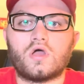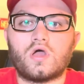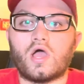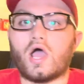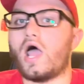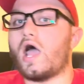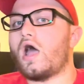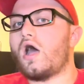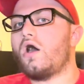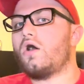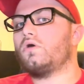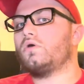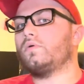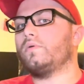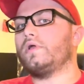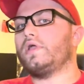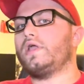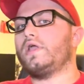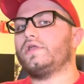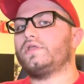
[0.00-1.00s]
How
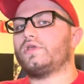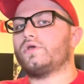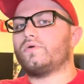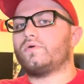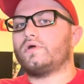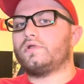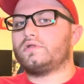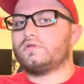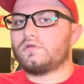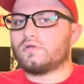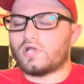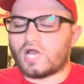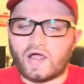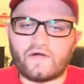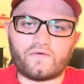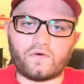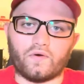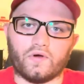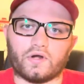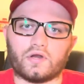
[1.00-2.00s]
we doing,
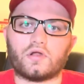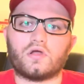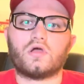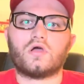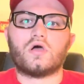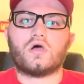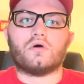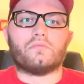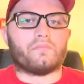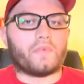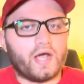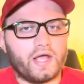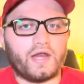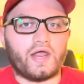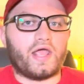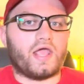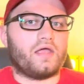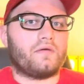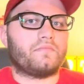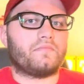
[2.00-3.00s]
everyone? My
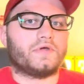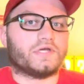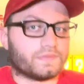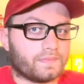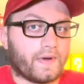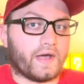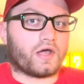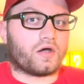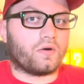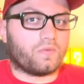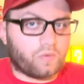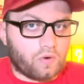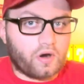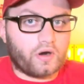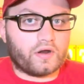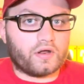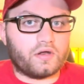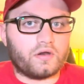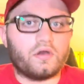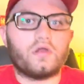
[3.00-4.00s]
name is Michael
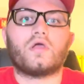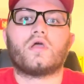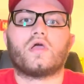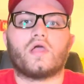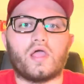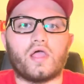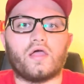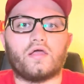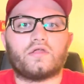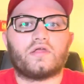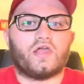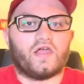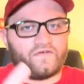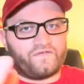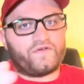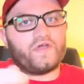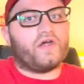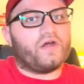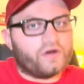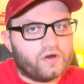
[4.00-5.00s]
Worden, and
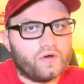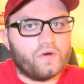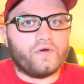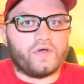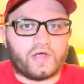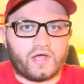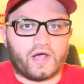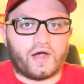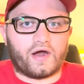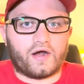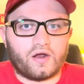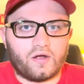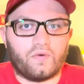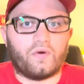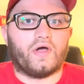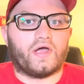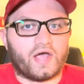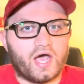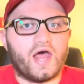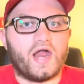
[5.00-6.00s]
if you're new here,
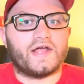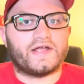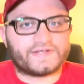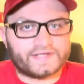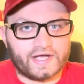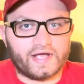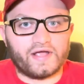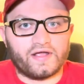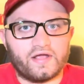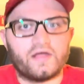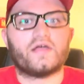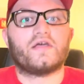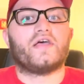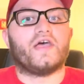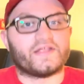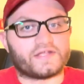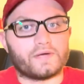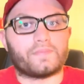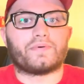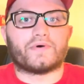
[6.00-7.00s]
well, I gotta say,
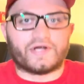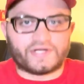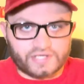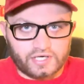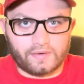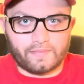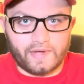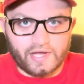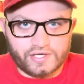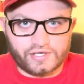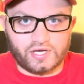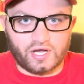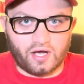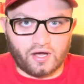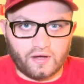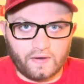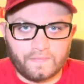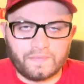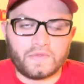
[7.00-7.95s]
it's a pleasure to meet you.